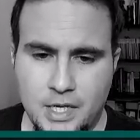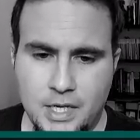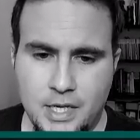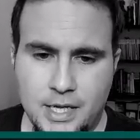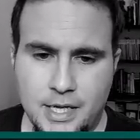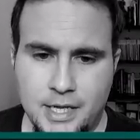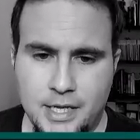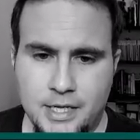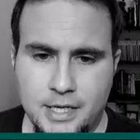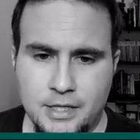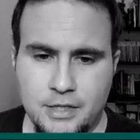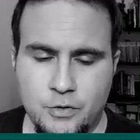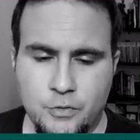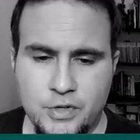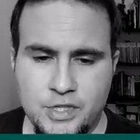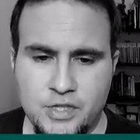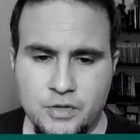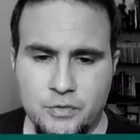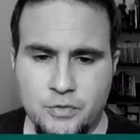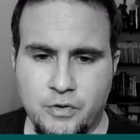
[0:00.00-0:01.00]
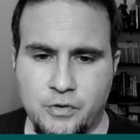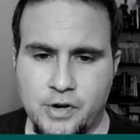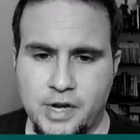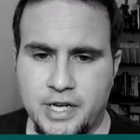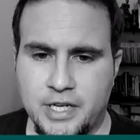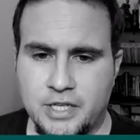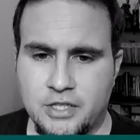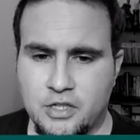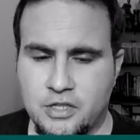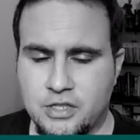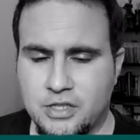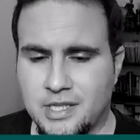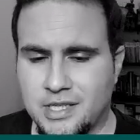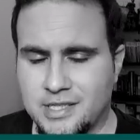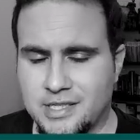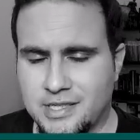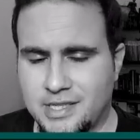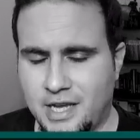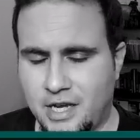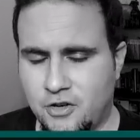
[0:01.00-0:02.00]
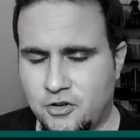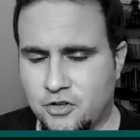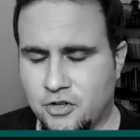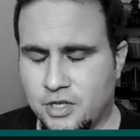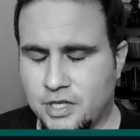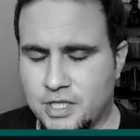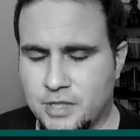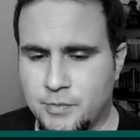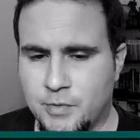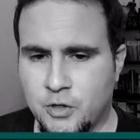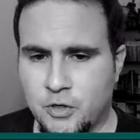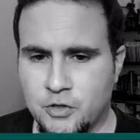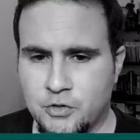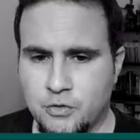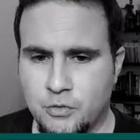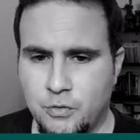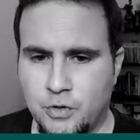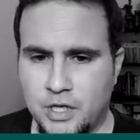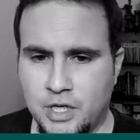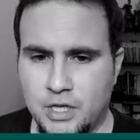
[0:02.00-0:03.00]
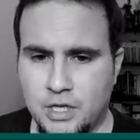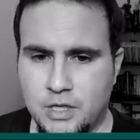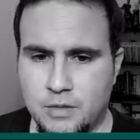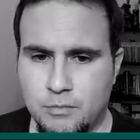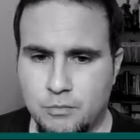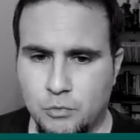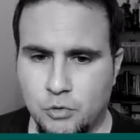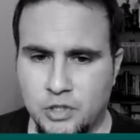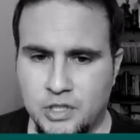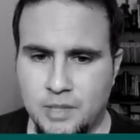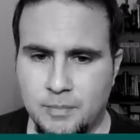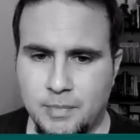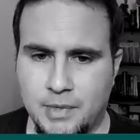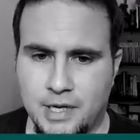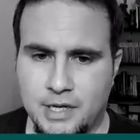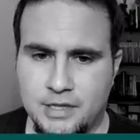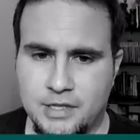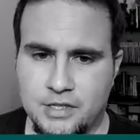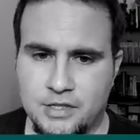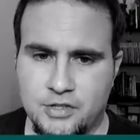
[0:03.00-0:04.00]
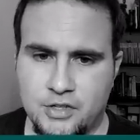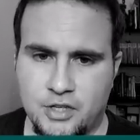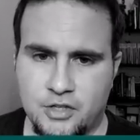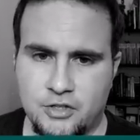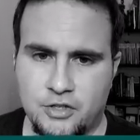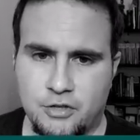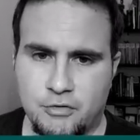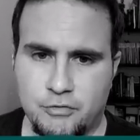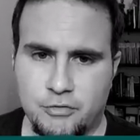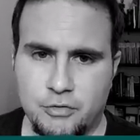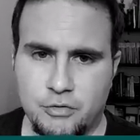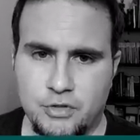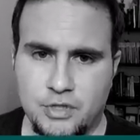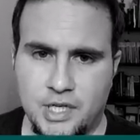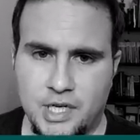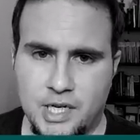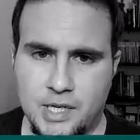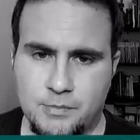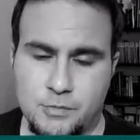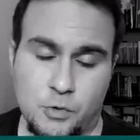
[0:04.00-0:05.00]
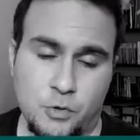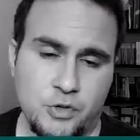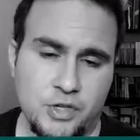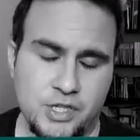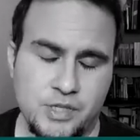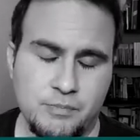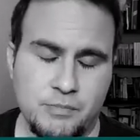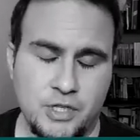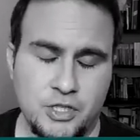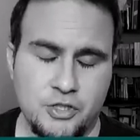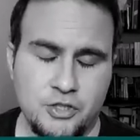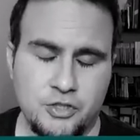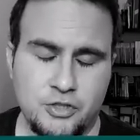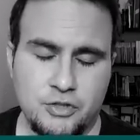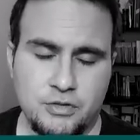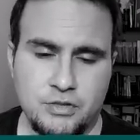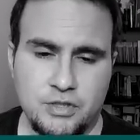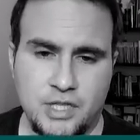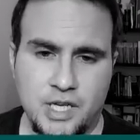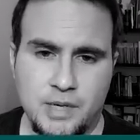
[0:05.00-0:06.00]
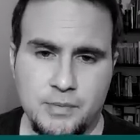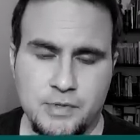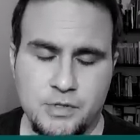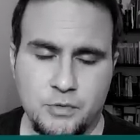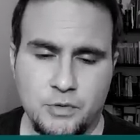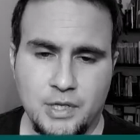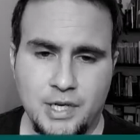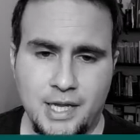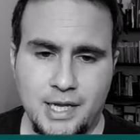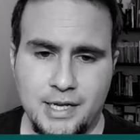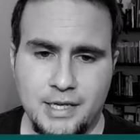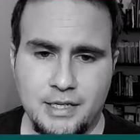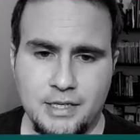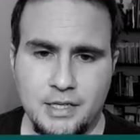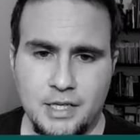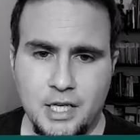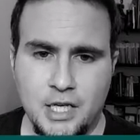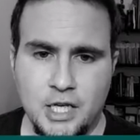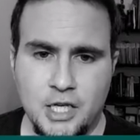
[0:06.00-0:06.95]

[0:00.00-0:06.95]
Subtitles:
And the reason we're creating just a section is because we want to multiply this section a few times, or as much time as we'd like,